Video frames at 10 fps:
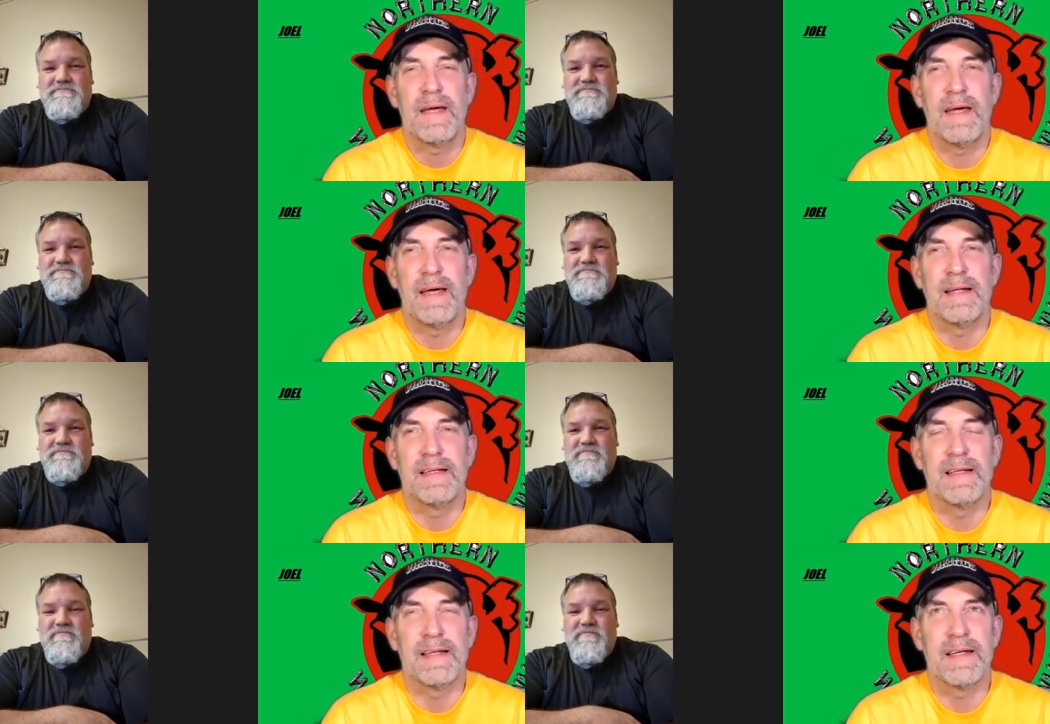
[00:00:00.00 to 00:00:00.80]

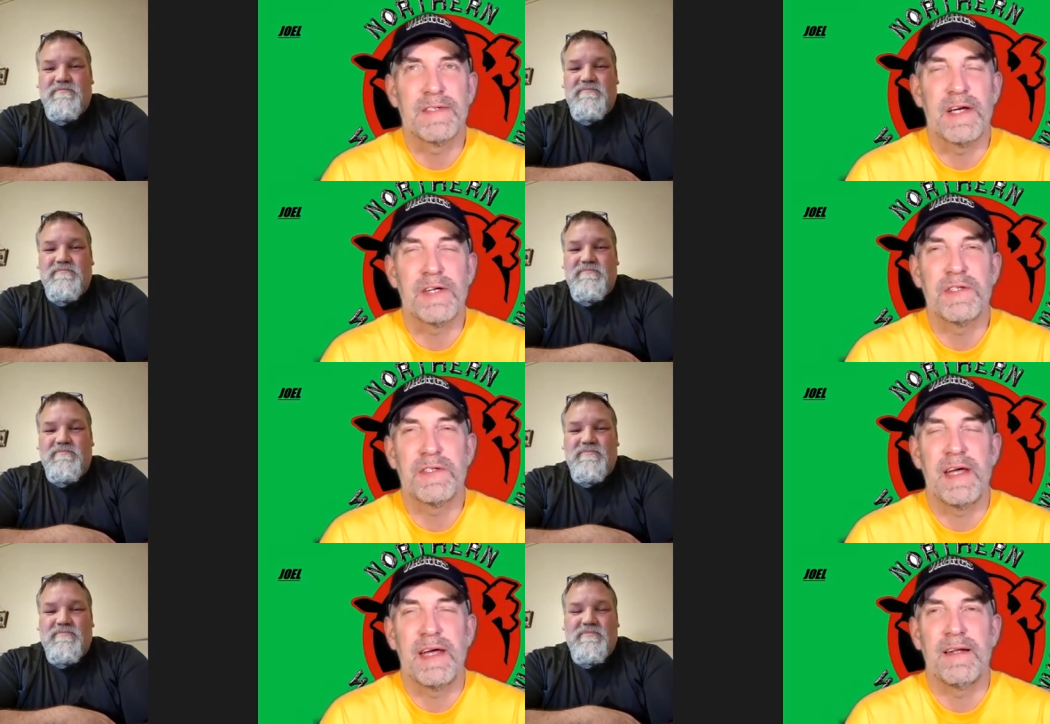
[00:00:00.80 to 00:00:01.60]
Speaker 1: and uh, the concession
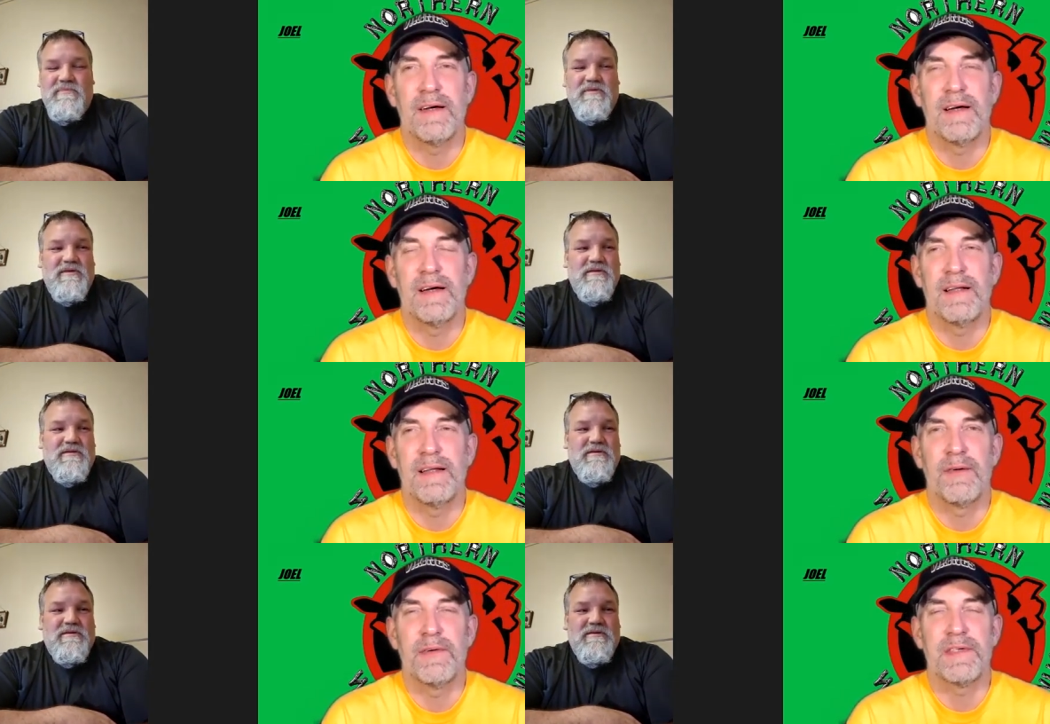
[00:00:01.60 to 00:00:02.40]
stand, uh, uh
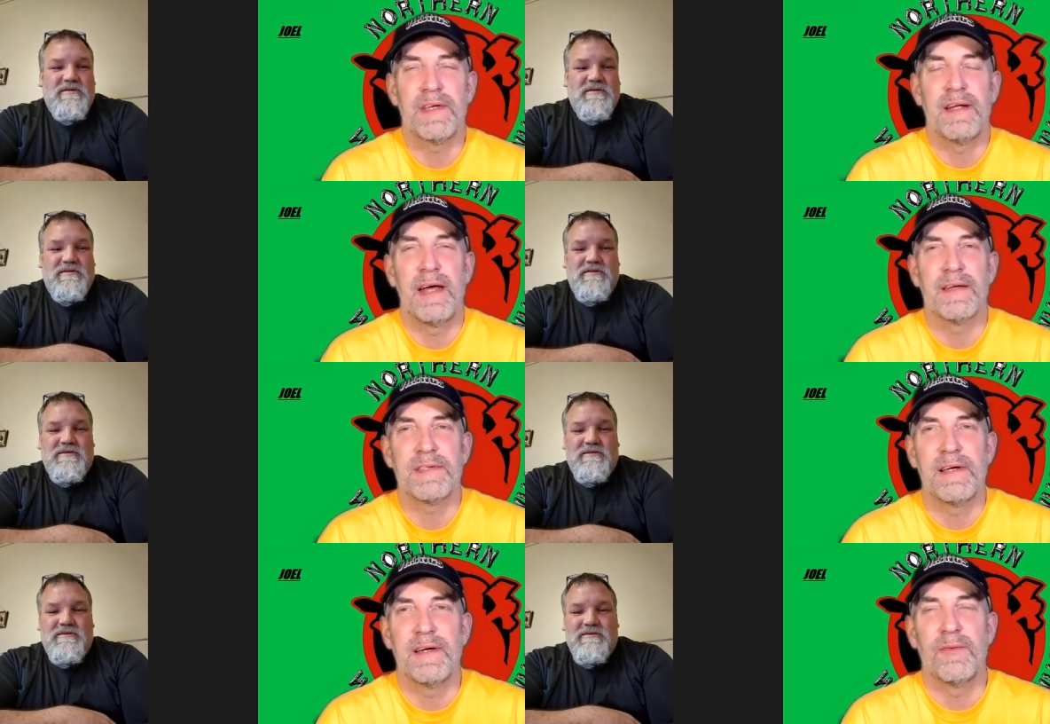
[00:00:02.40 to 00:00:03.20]
like we said,
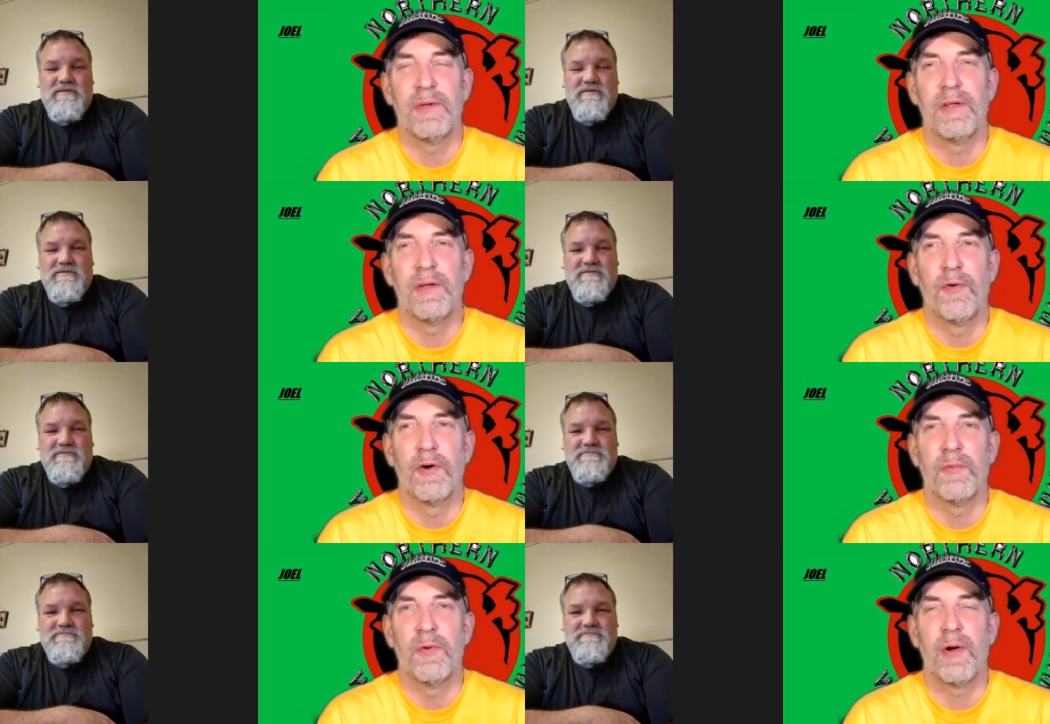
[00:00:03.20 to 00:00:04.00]
has uh, really
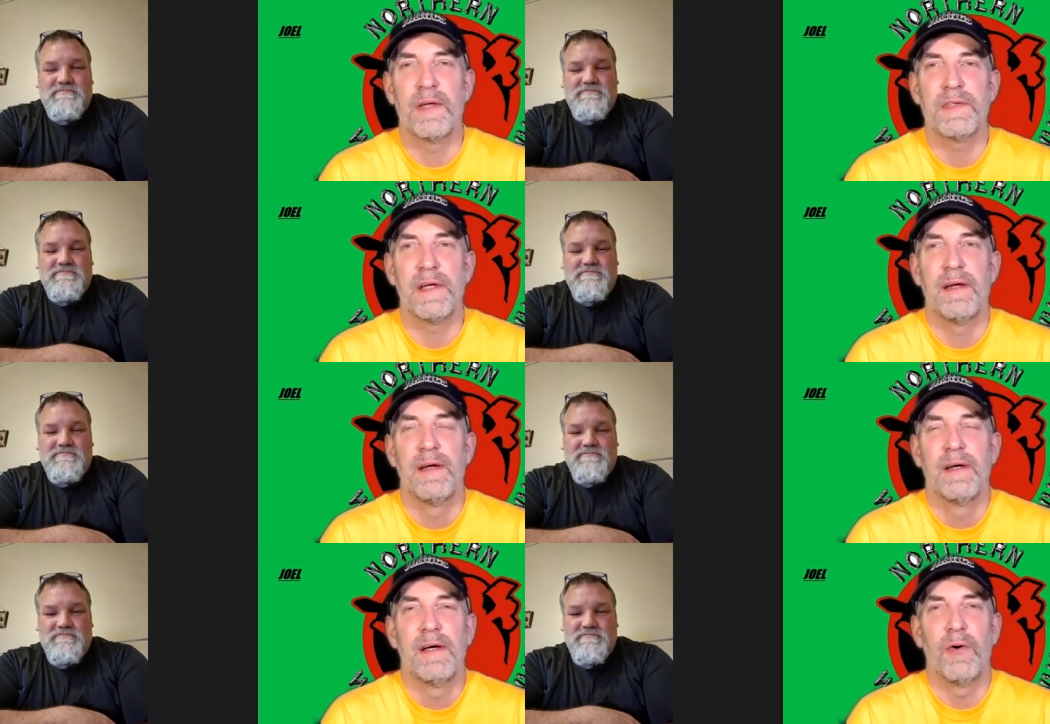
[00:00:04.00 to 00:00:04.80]
affordable pricing.
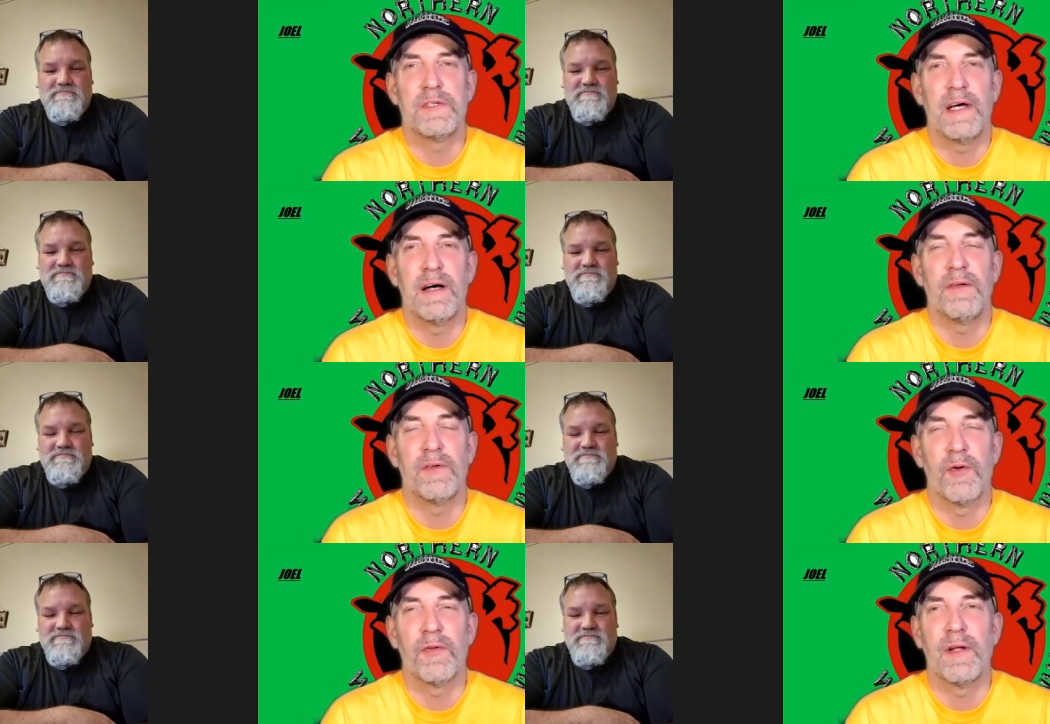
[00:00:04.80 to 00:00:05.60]
Hotel,
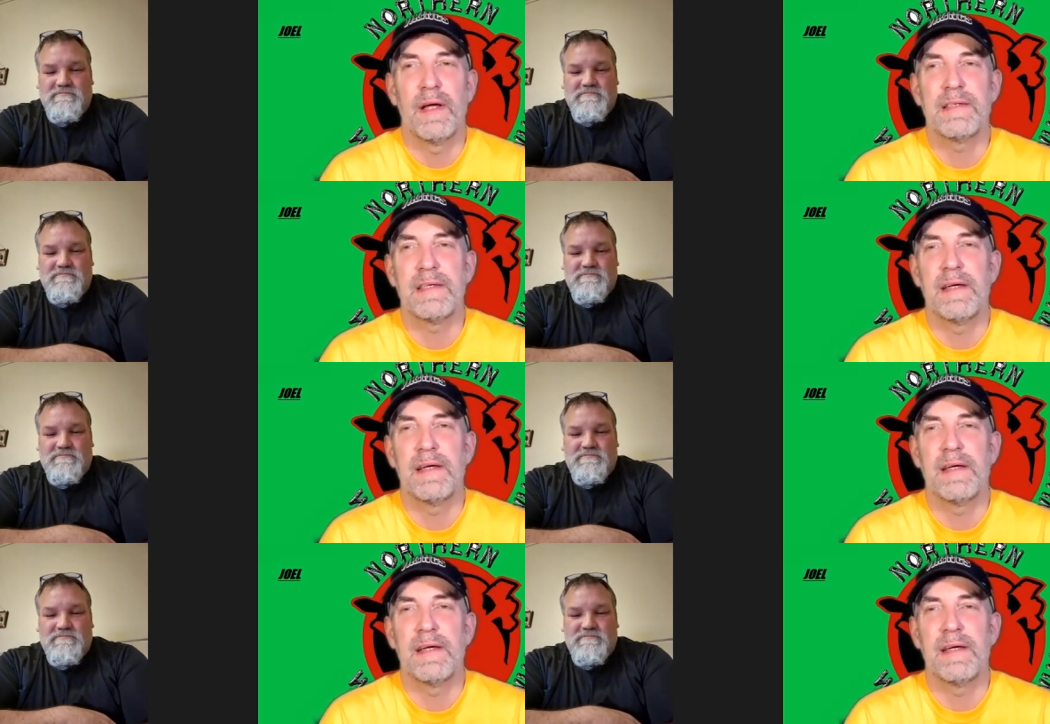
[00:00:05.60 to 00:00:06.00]
Northern Lights